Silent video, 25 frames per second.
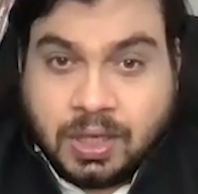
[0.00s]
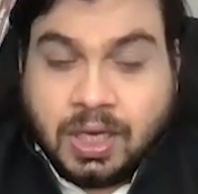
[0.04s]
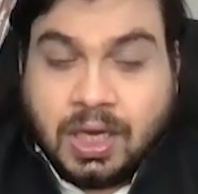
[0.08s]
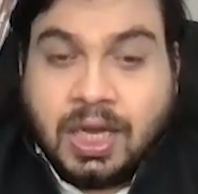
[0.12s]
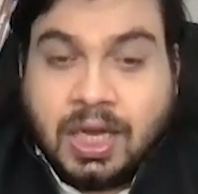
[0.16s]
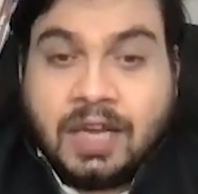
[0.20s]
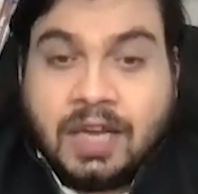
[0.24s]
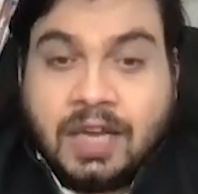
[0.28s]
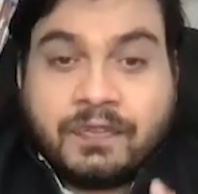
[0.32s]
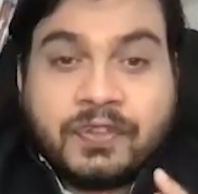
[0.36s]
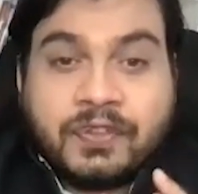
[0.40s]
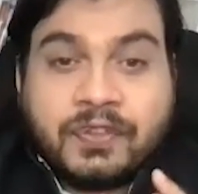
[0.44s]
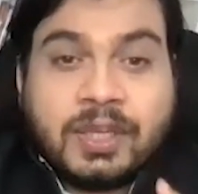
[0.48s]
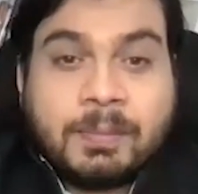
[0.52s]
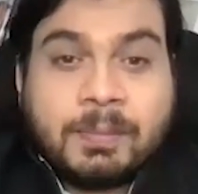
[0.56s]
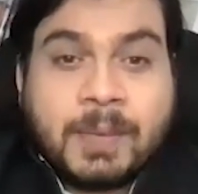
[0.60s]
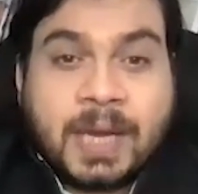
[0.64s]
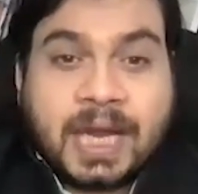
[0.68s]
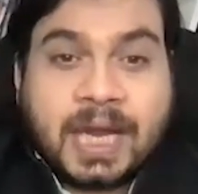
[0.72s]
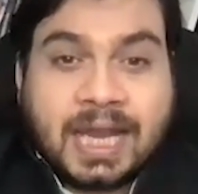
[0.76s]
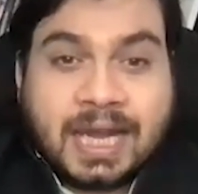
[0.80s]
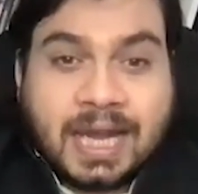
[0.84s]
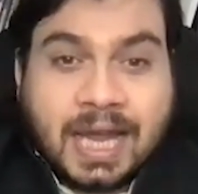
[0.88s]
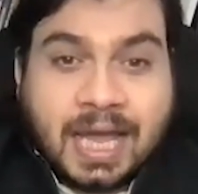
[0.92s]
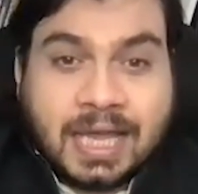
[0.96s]
If the
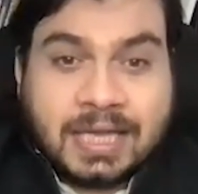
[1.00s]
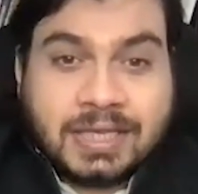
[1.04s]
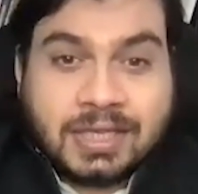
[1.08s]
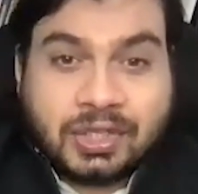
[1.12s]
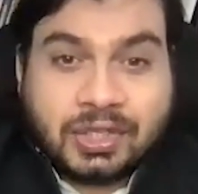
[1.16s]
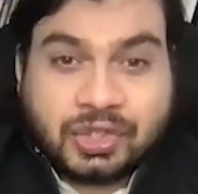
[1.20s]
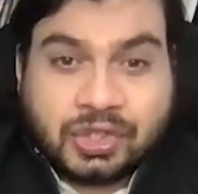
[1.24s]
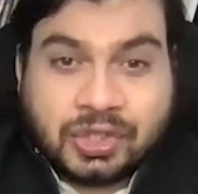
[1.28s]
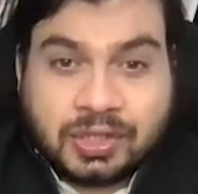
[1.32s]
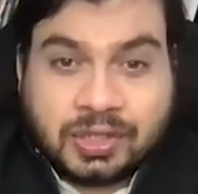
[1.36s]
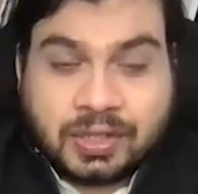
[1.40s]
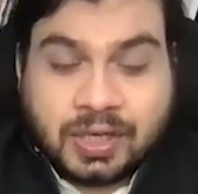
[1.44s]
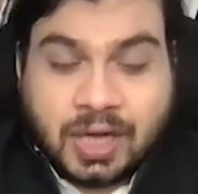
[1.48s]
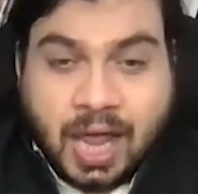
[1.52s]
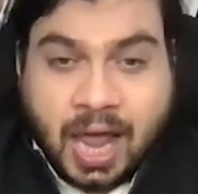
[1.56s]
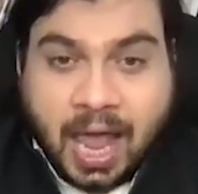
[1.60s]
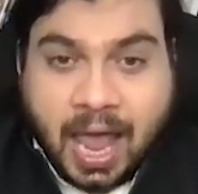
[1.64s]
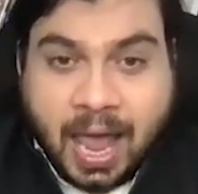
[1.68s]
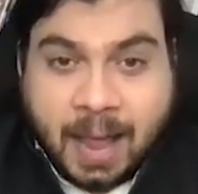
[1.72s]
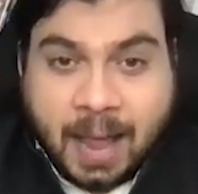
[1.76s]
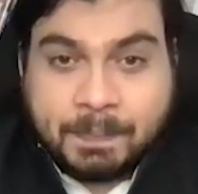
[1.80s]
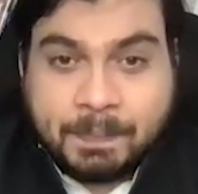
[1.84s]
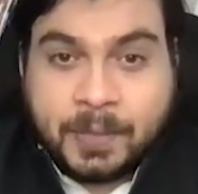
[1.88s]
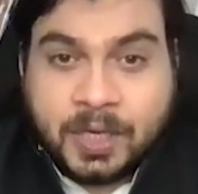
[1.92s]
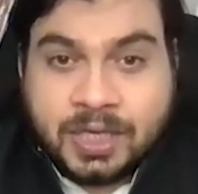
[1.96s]
mechanization
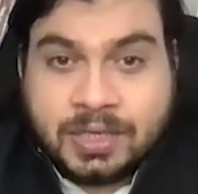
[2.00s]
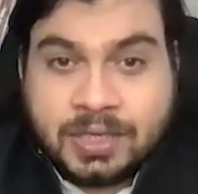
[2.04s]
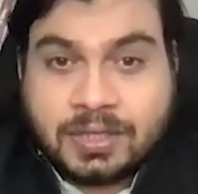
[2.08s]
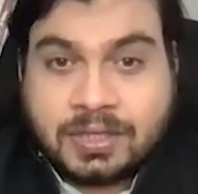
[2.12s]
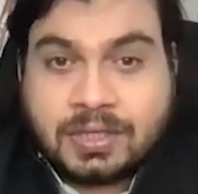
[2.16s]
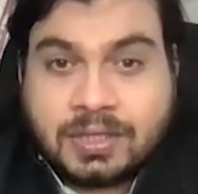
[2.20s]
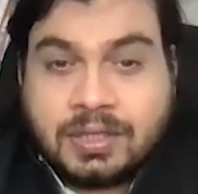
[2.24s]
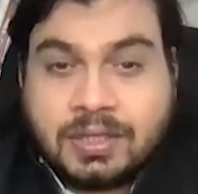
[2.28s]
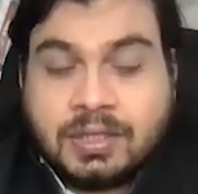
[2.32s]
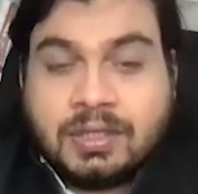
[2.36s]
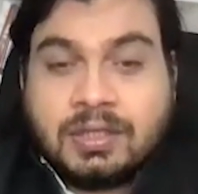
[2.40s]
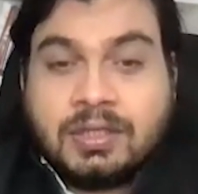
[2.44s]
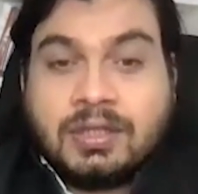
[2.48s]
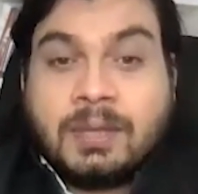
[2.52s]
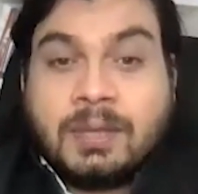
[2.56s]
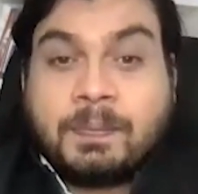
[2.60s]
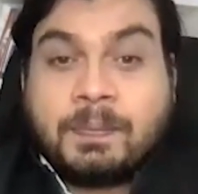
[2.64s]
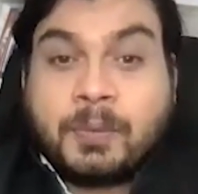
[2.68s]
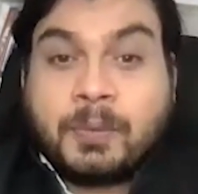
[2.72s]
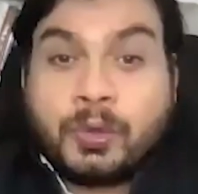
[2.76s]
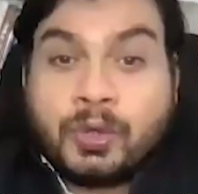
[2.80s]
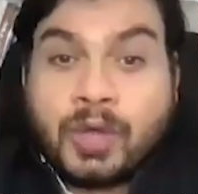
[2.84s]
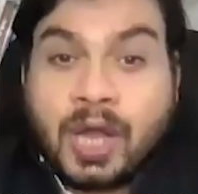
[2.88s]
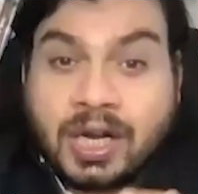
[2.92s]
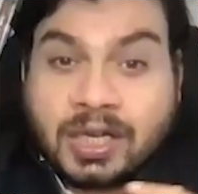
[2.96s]
happens, the
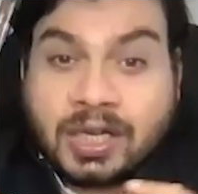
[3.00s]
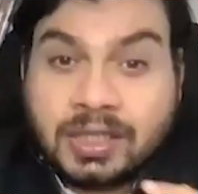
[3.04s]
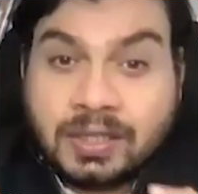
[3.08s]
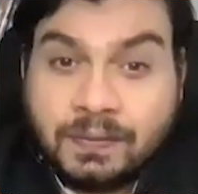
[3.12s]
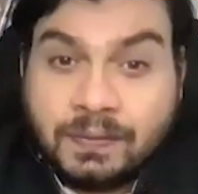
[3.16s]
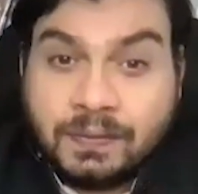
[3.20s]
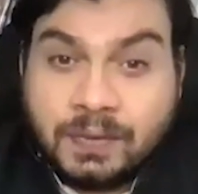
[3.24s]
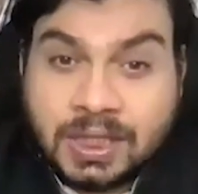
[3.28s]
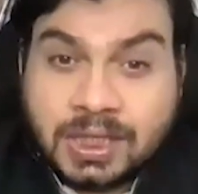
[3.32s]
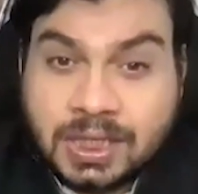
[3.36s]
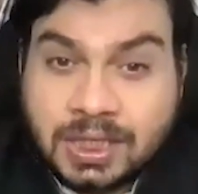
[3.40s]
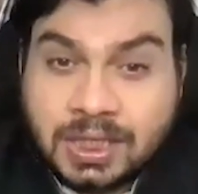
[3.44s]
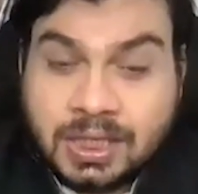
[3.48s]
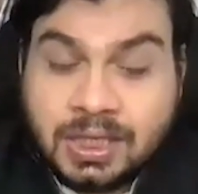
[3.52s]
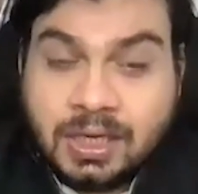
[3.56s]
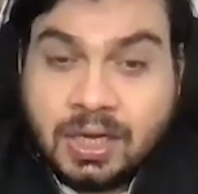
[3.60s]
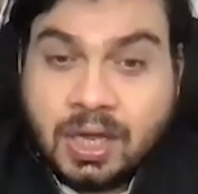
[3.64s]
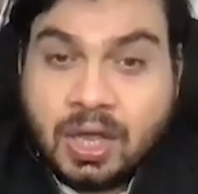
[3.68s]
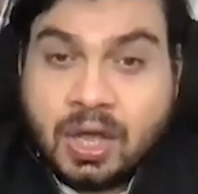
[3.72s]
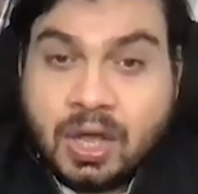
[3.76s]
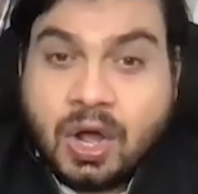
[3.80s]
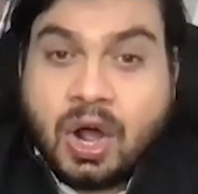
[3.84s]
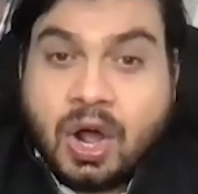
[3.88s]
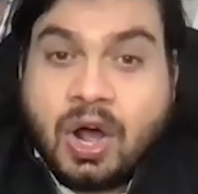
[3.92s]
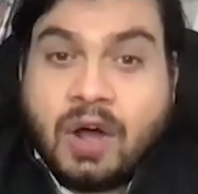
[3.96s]

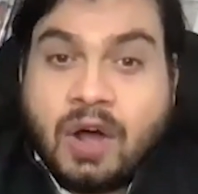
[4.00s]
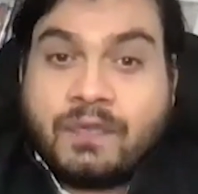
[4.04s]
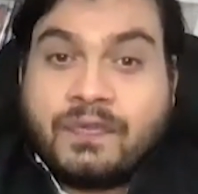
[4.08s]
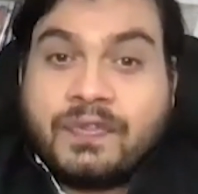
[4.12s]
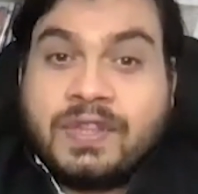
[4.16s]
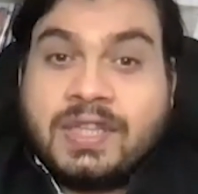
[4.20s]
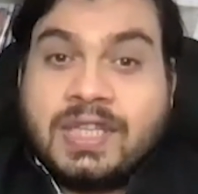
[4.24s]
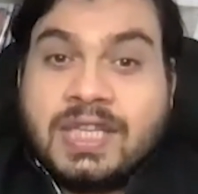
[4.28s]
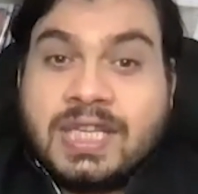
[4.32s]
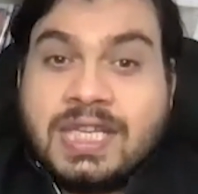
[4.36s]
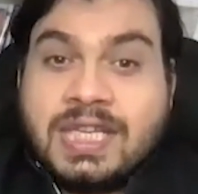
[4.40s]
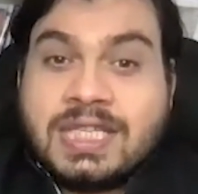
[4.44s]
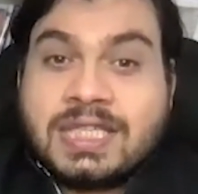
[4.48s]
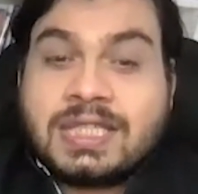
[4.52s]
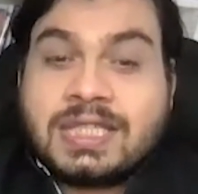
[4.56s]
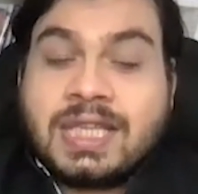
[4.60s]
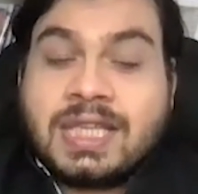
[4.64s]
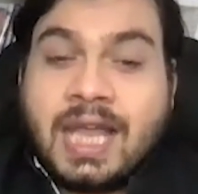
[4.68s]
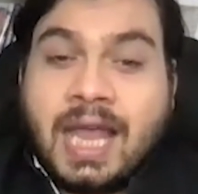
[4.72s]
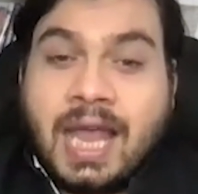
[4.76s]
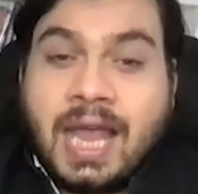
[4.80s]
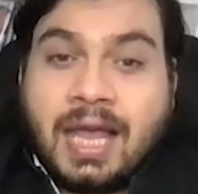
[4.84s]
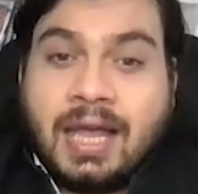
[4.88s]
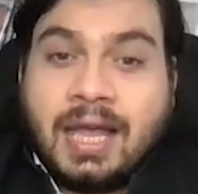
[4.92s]
productivity of these